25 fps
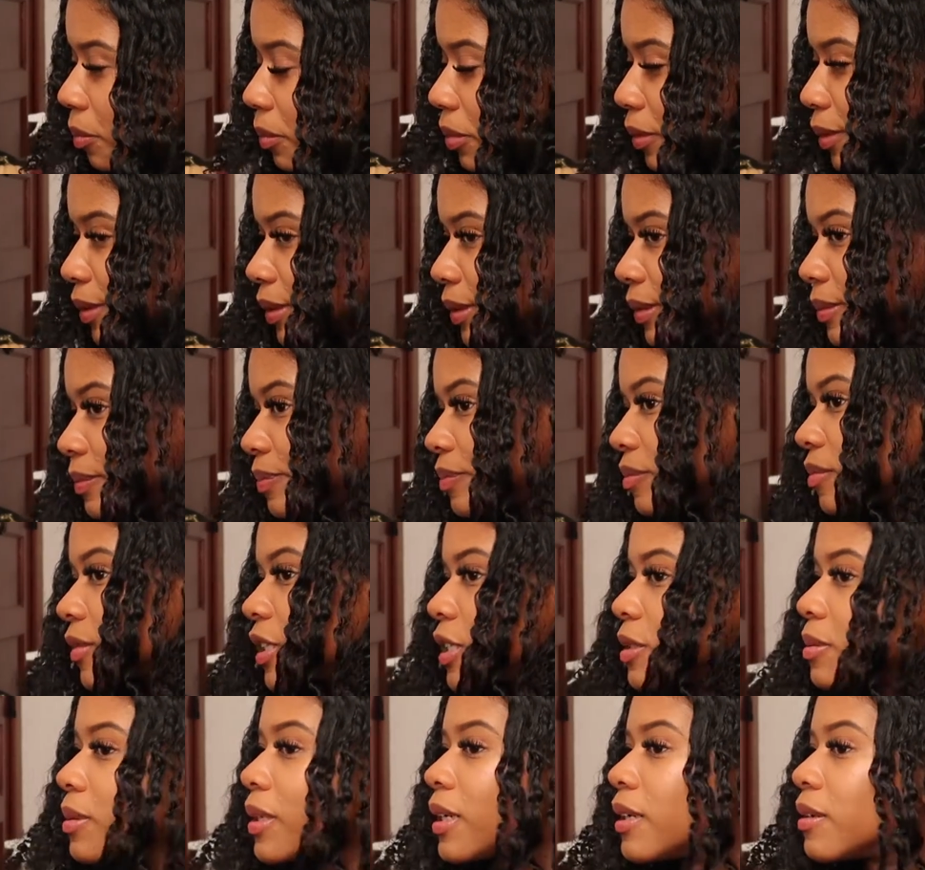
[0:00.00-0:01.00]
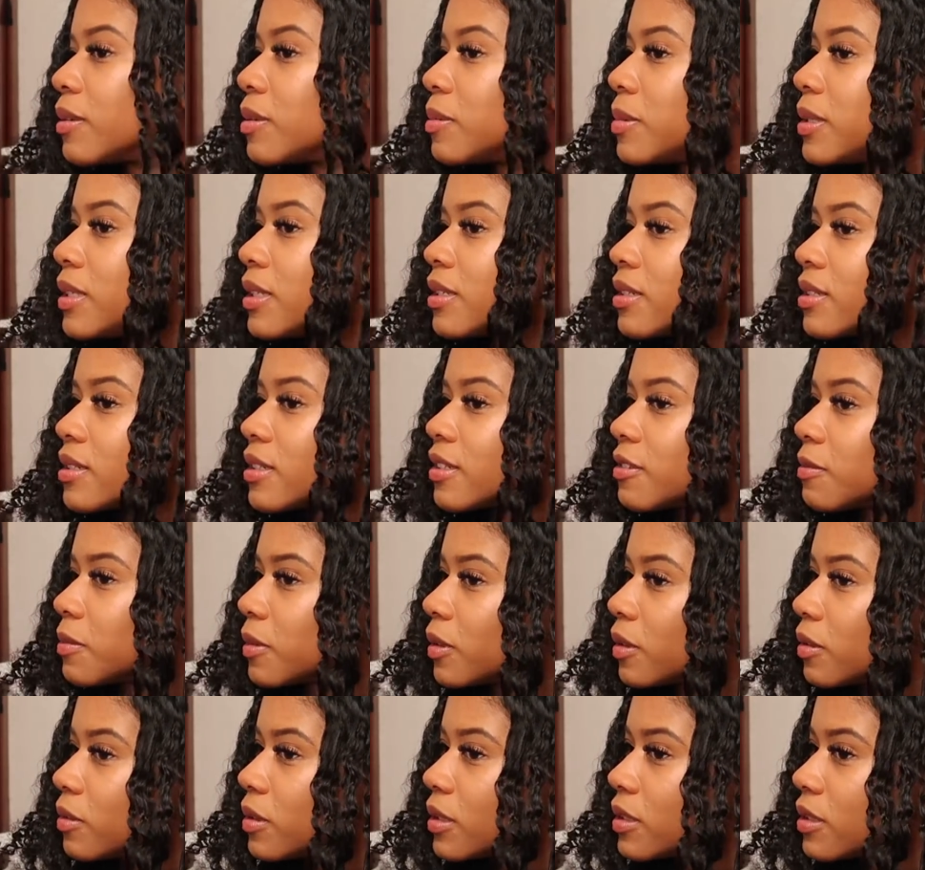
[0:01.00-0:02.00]
but it's probably because I've
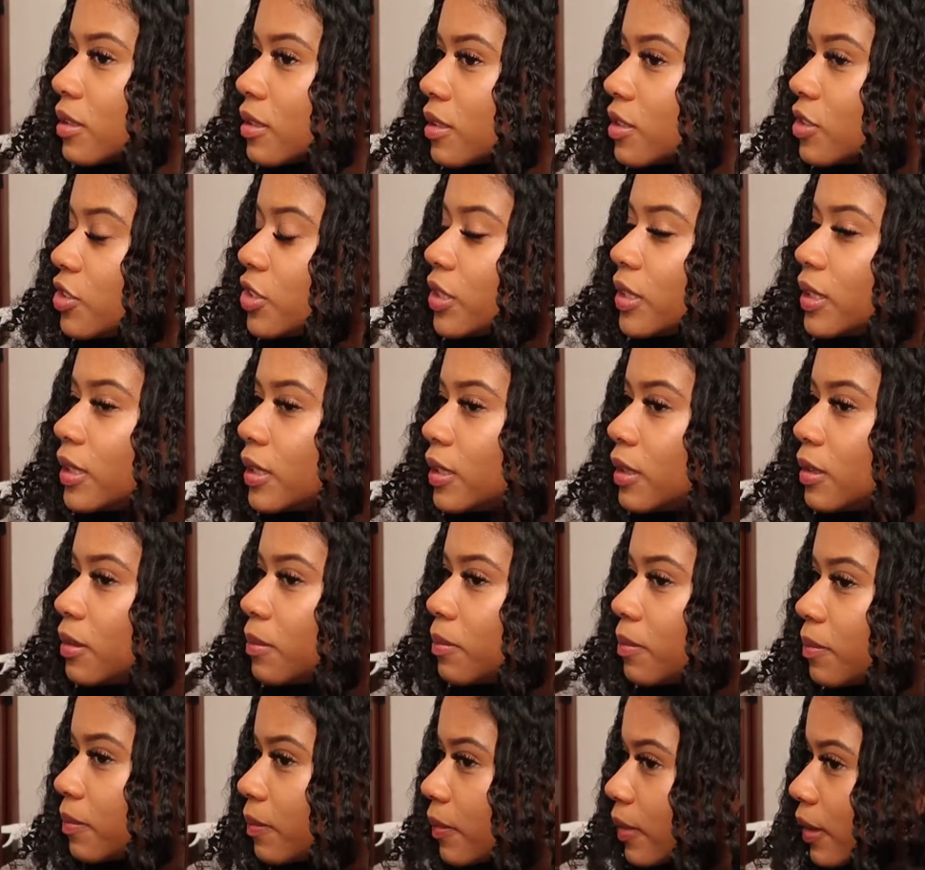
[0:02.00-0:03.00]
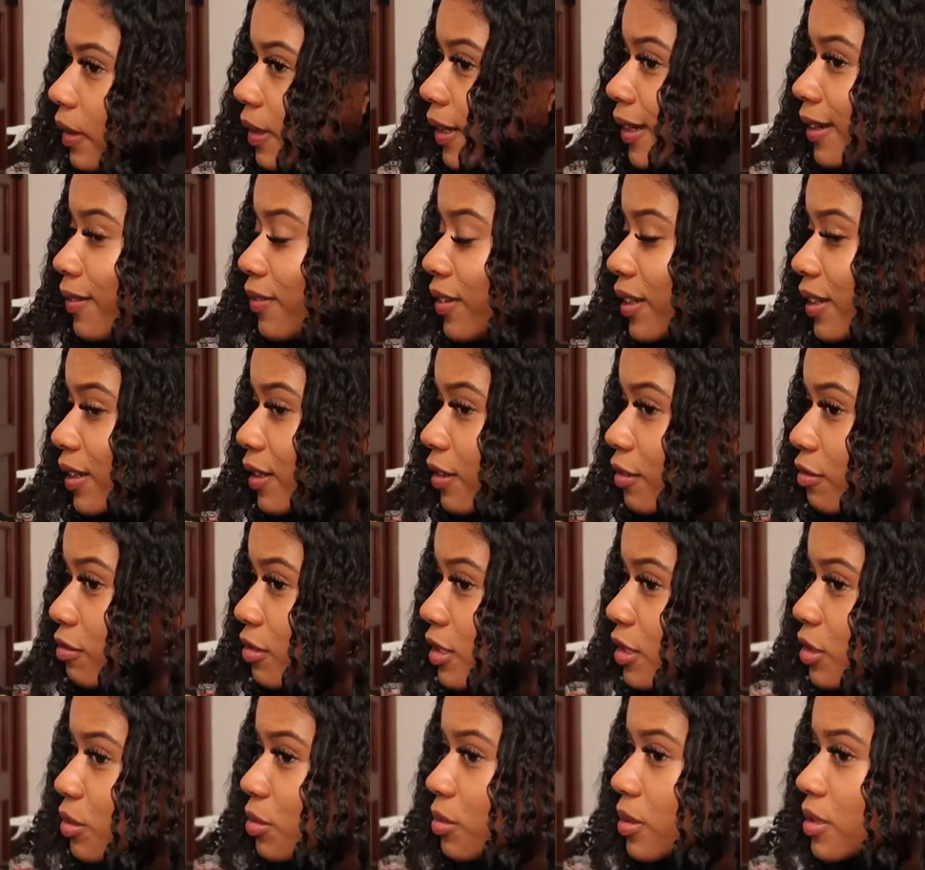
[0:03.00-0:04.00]
been going to the gym. I even had to
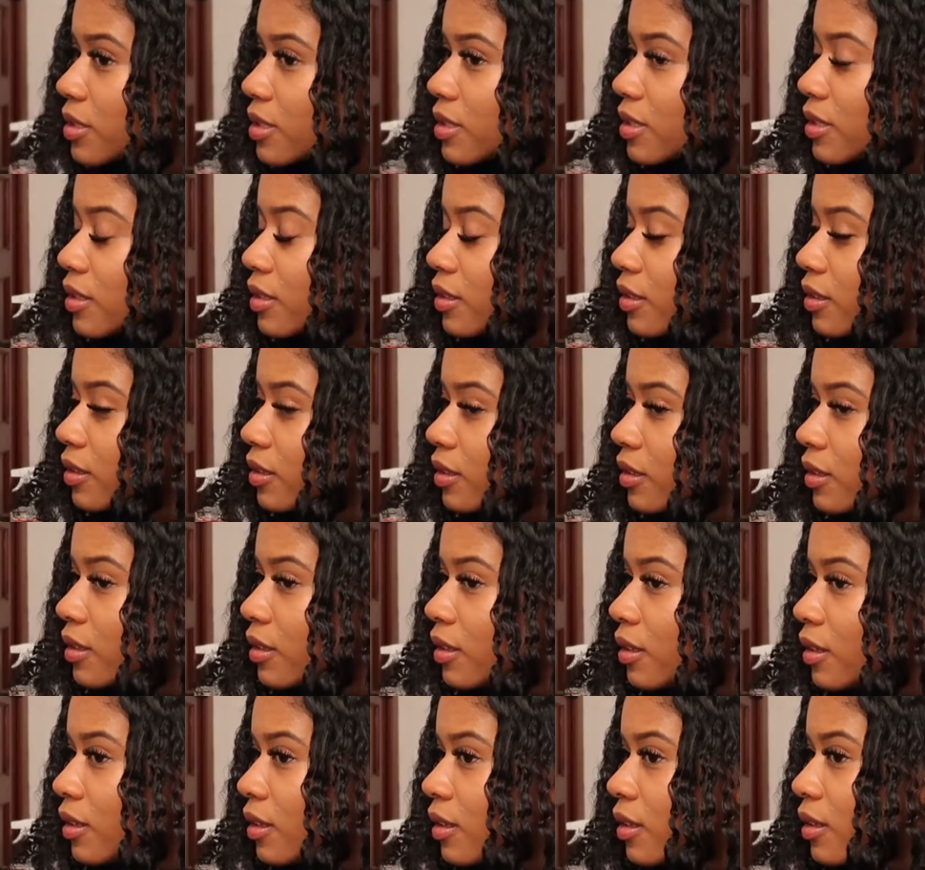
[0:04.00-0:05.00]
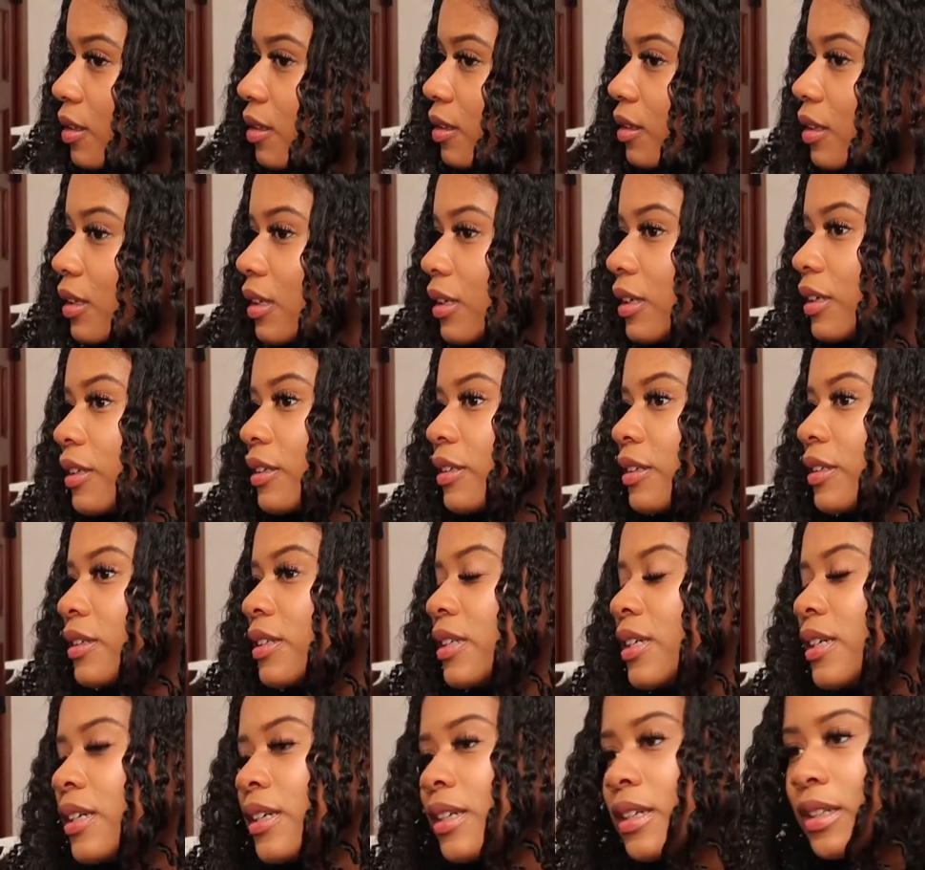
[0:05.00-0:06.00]
retwist it the other
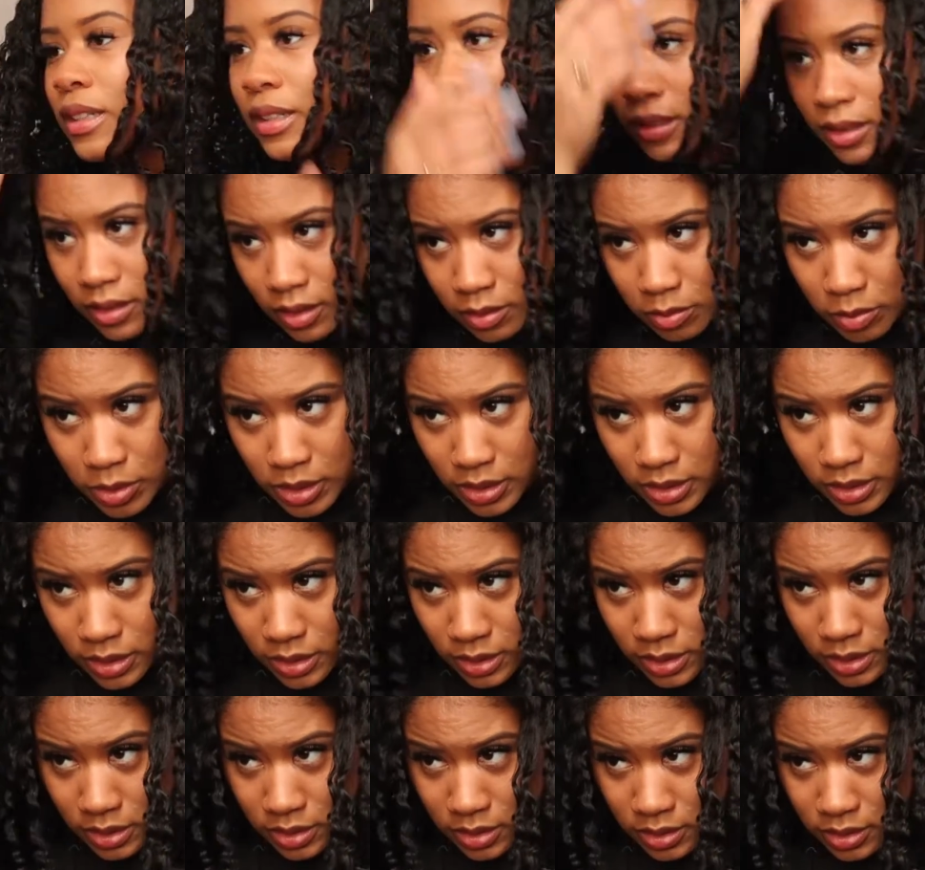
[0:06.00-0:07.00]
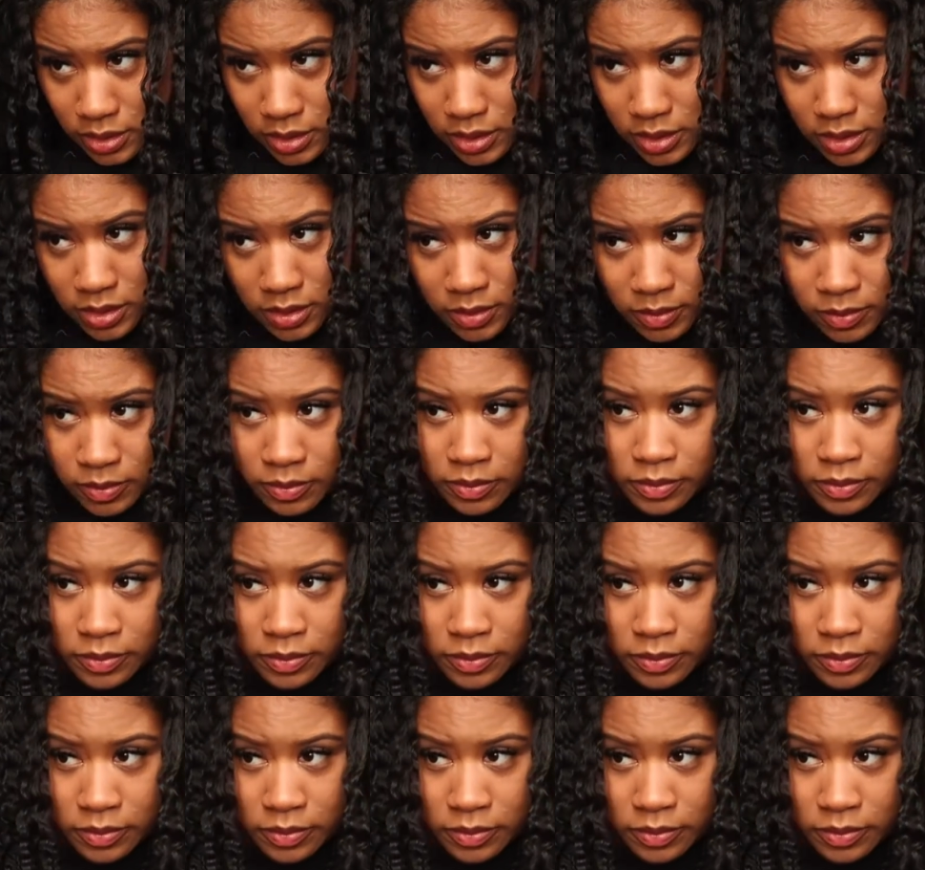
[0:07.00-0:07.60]
day because